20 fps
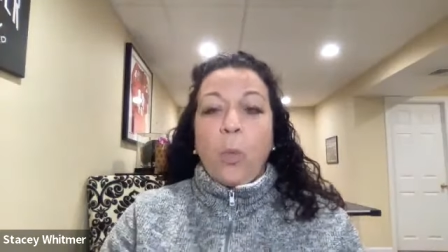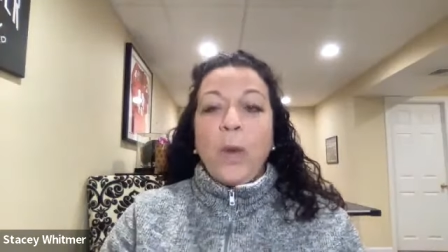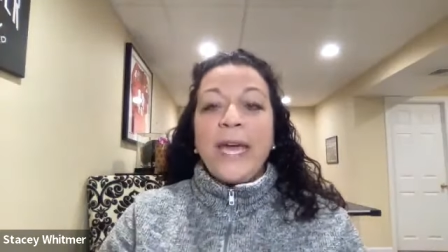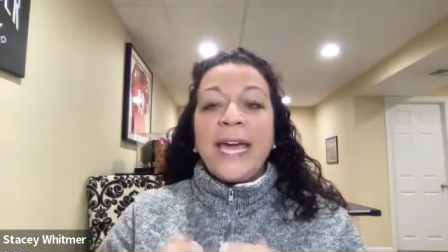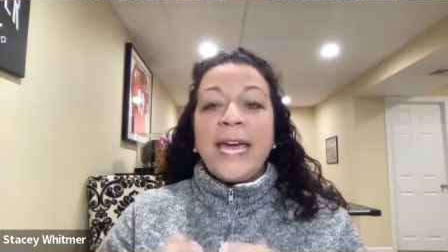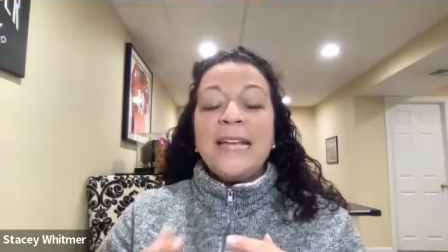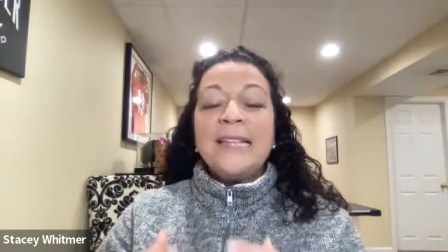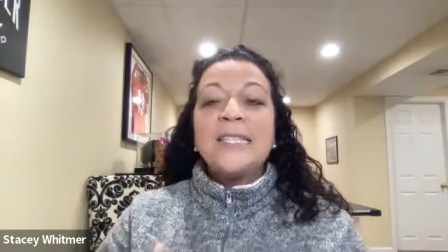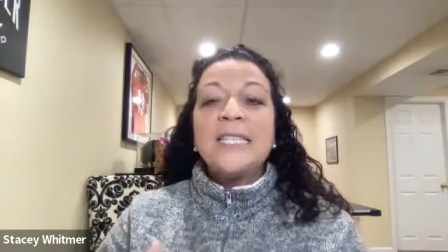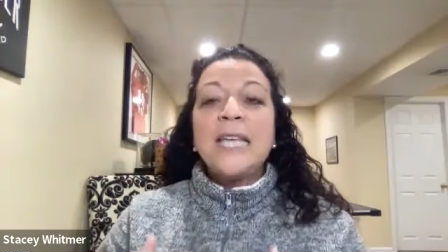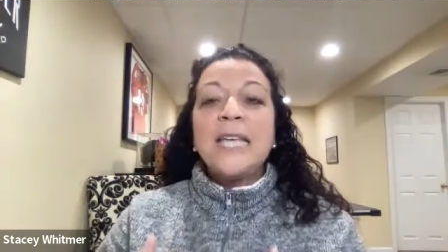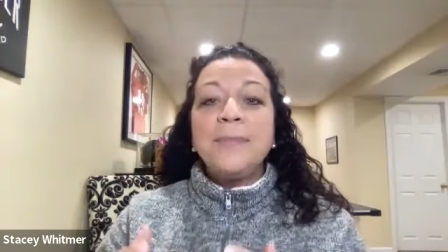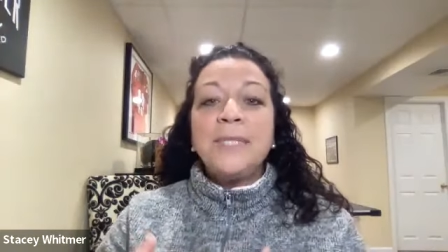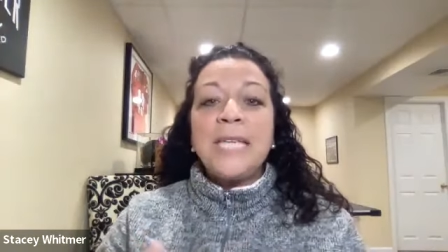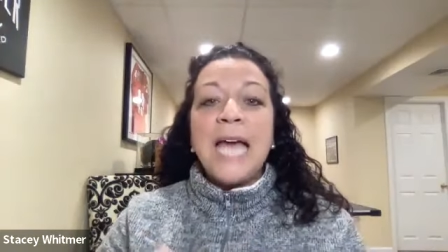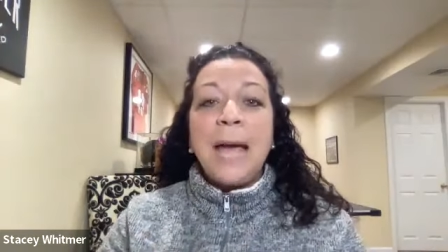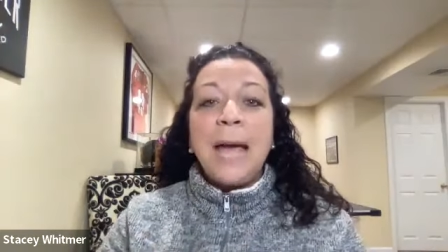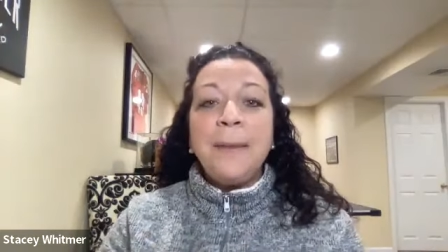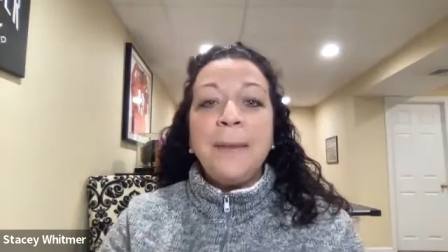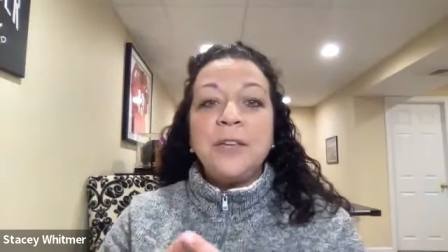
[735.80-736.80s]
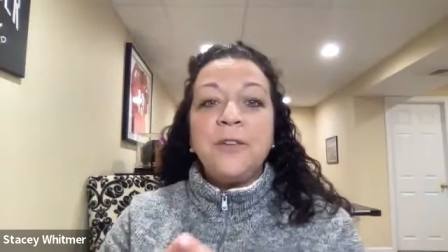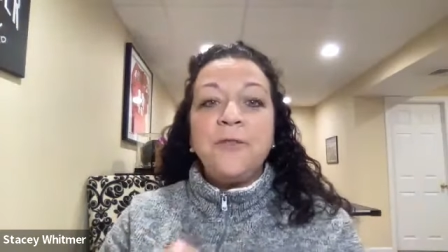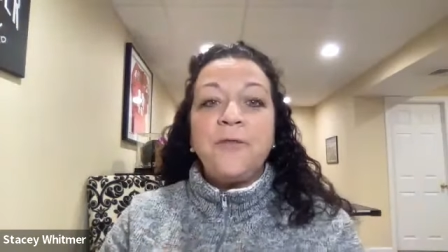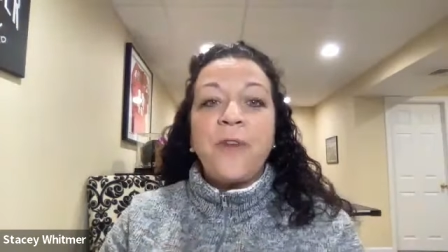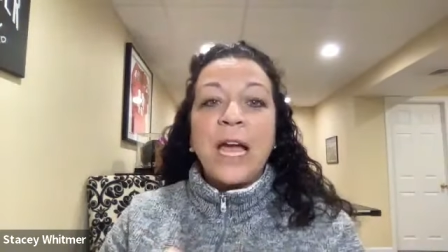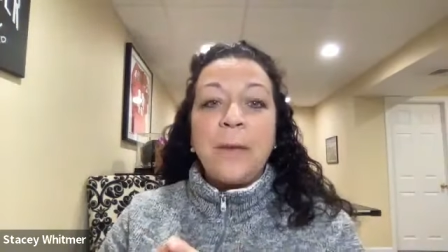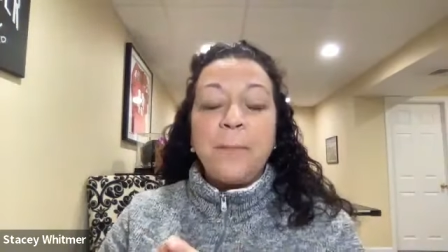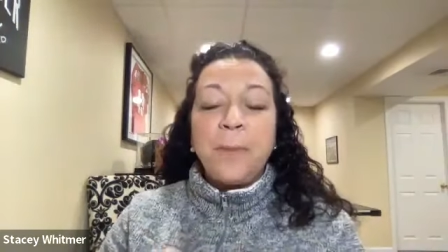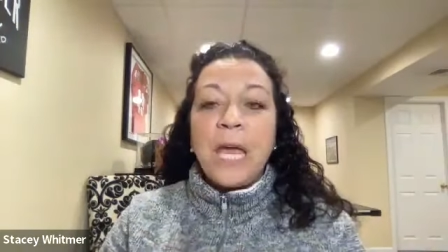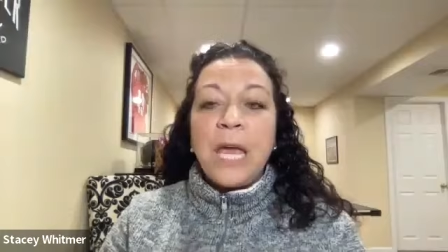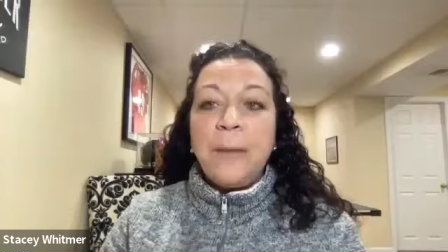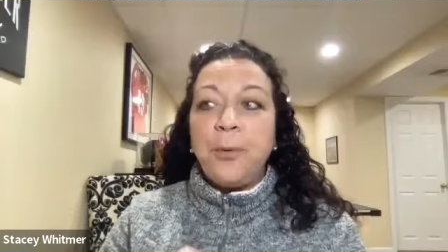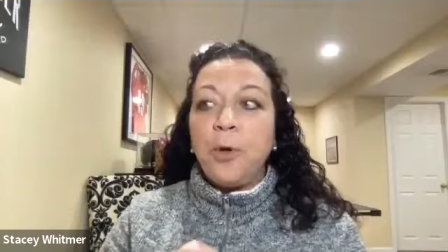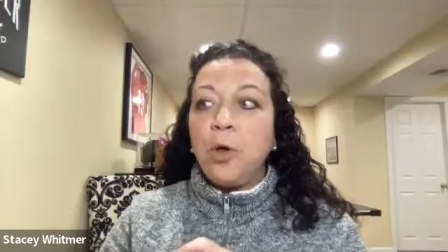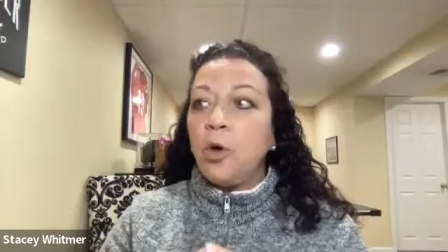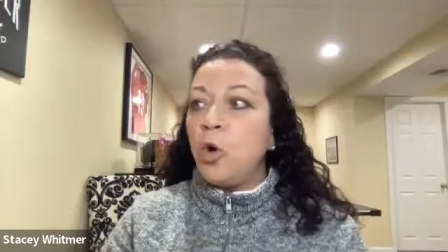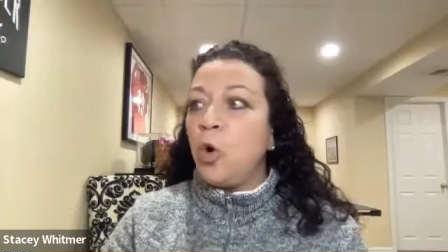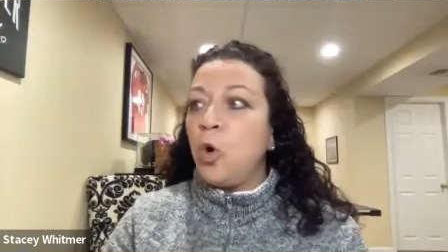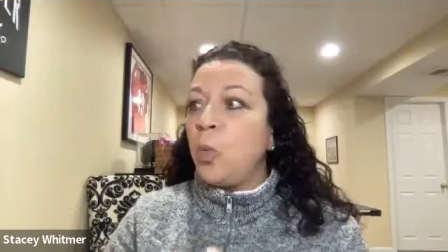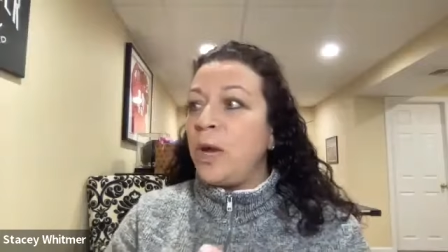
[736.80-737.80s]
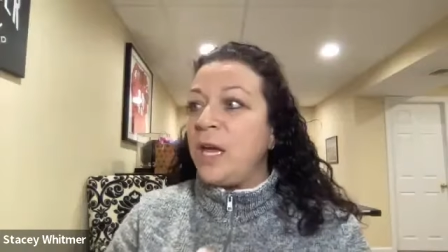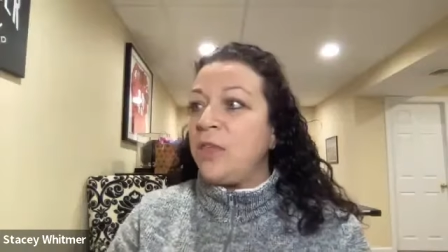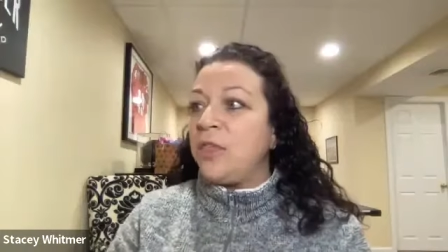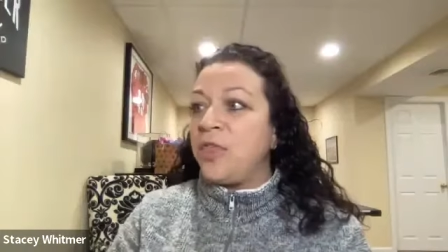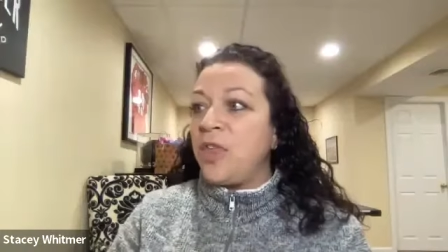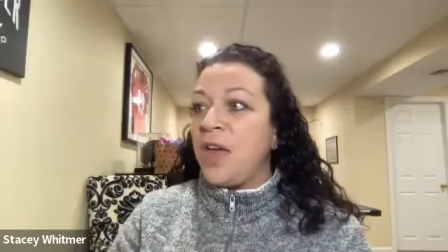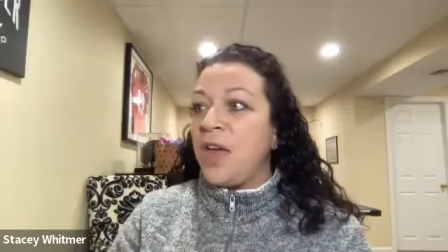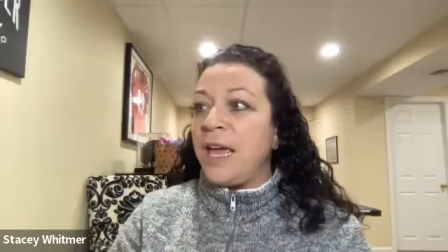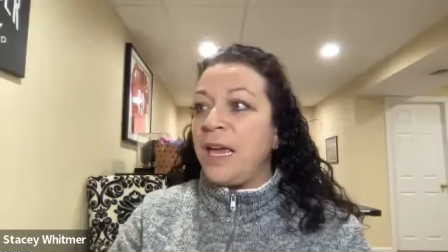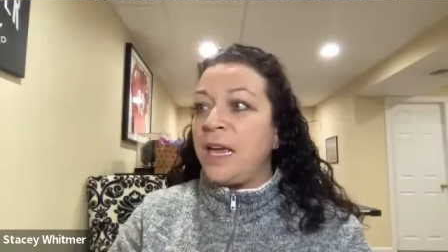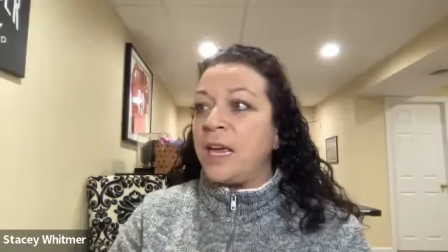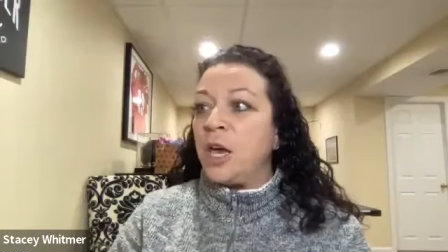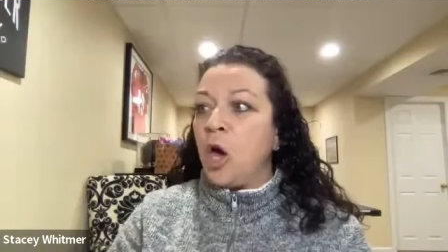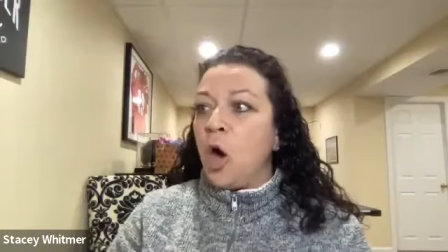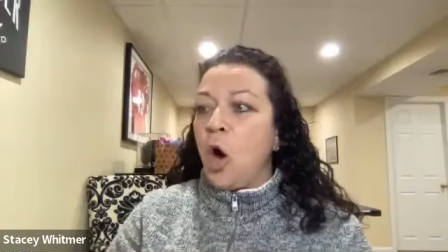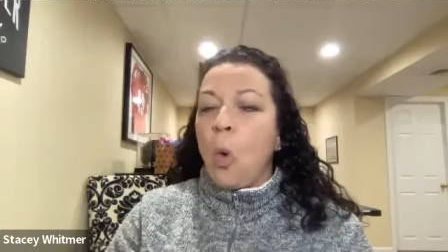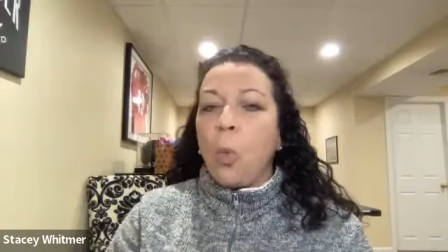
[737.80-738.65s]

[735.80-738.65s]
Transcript: We can sometimes invite people who we think